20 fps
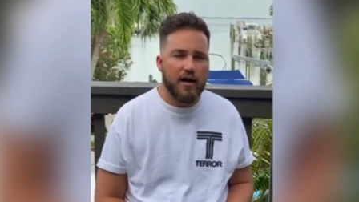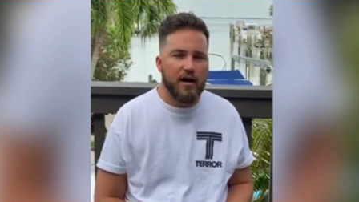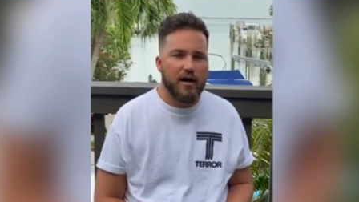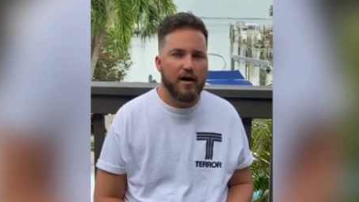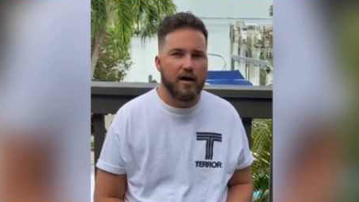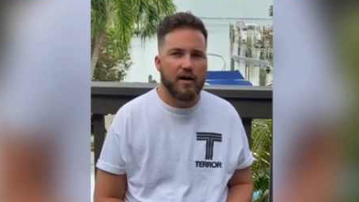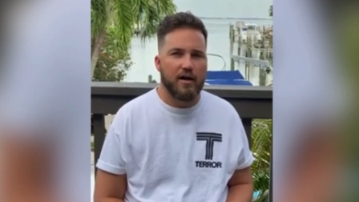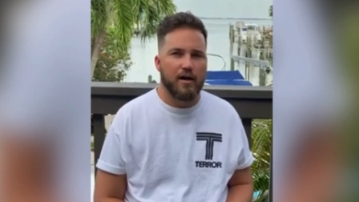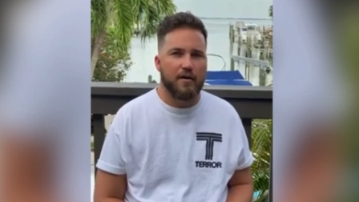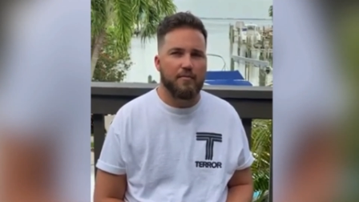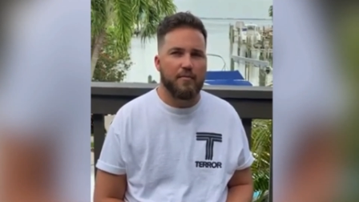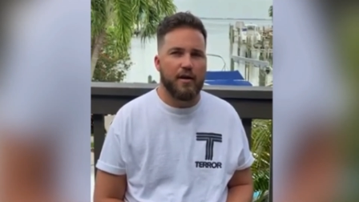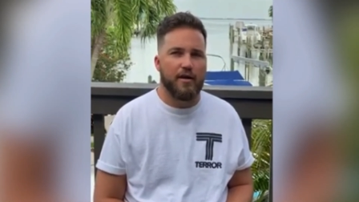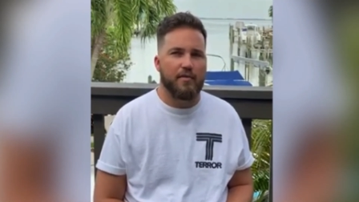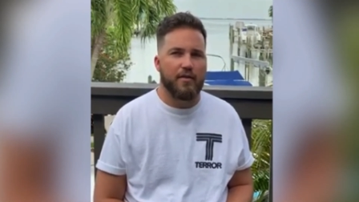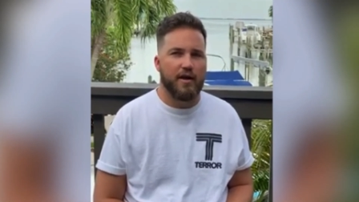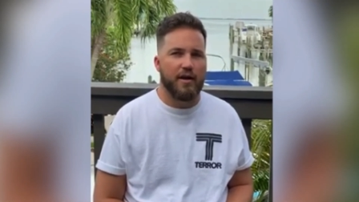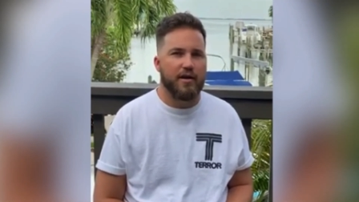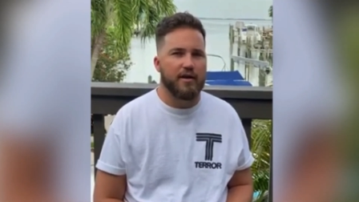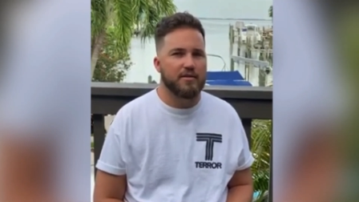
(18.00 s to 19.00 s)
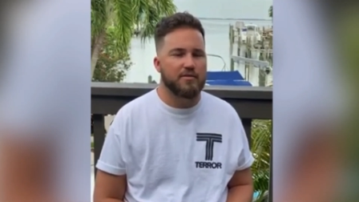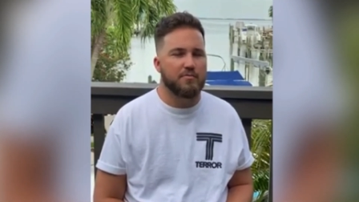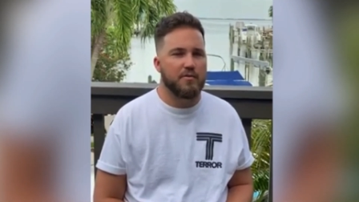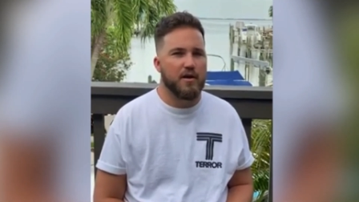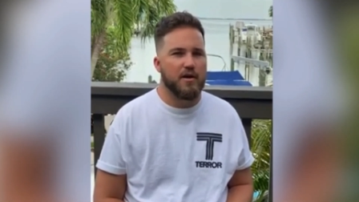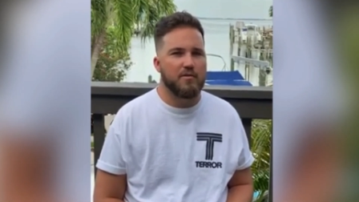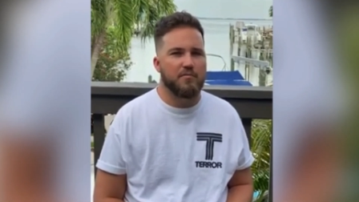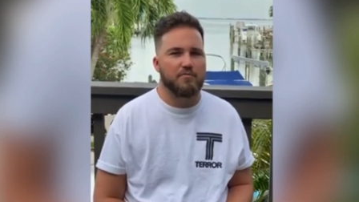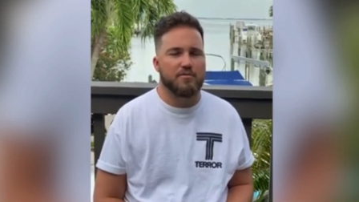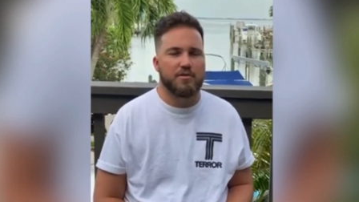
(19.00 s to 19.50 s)
And that has
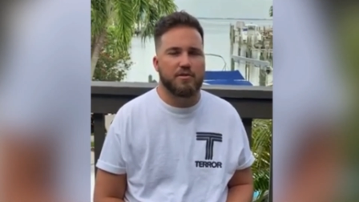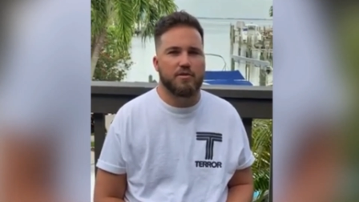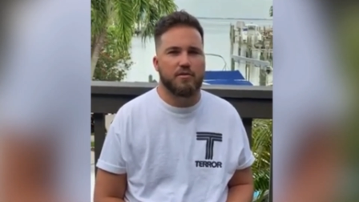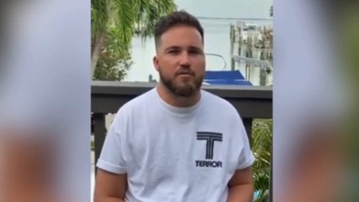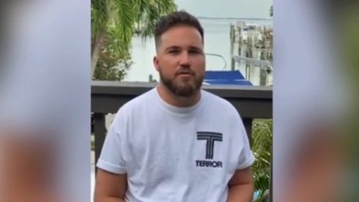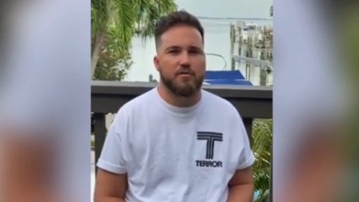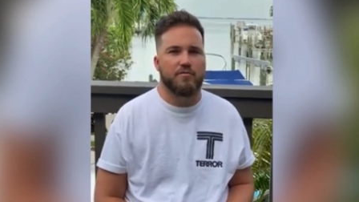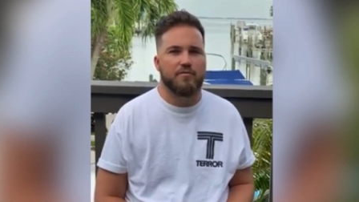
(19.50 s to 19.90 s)
problems too.